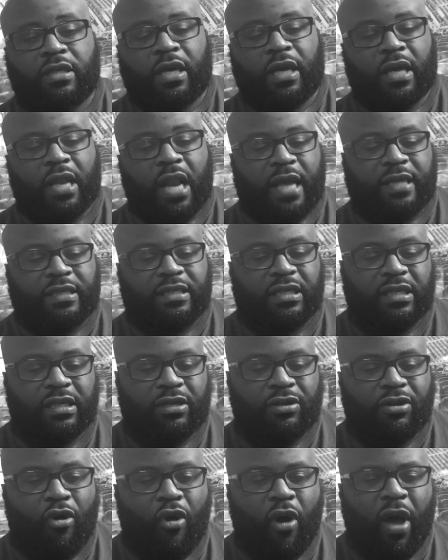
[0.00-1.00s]
And I see,
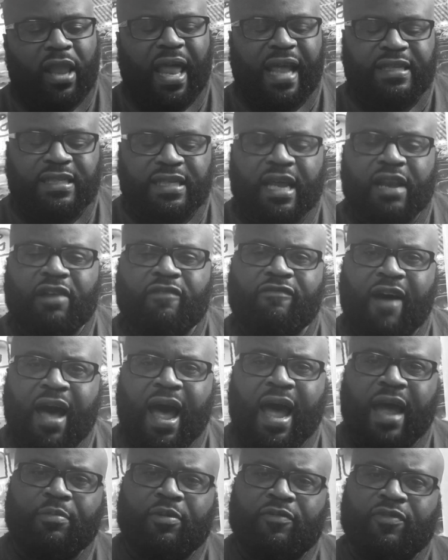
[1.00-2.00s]
you know, I like to get a
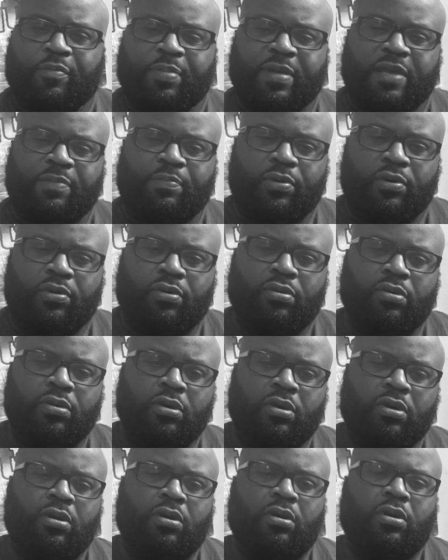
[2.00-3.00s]
vibe of the people.
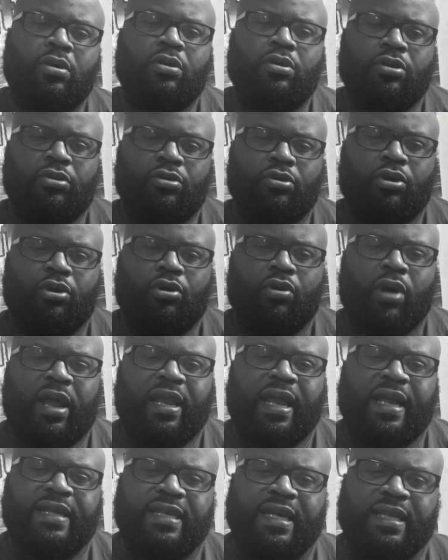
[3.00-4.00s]
You know, I
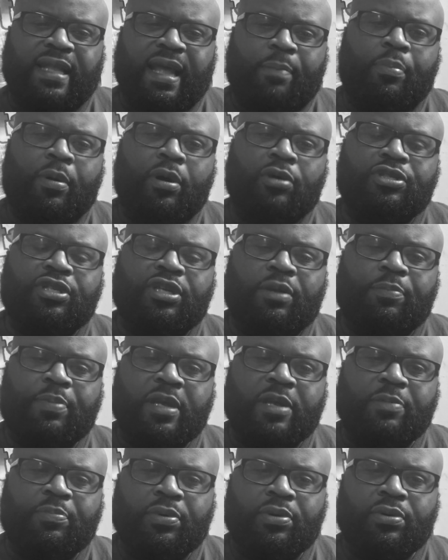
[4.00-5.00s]
like to get that pulse of the
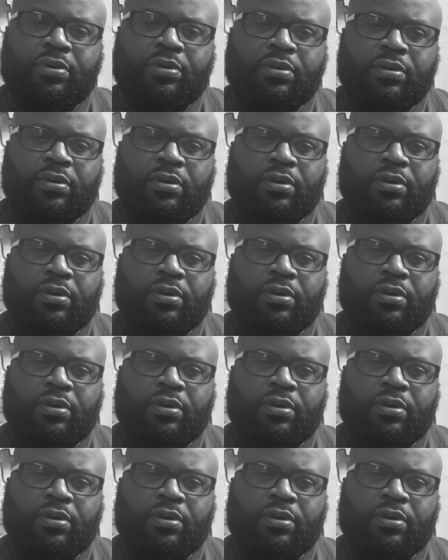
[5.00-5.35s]
people.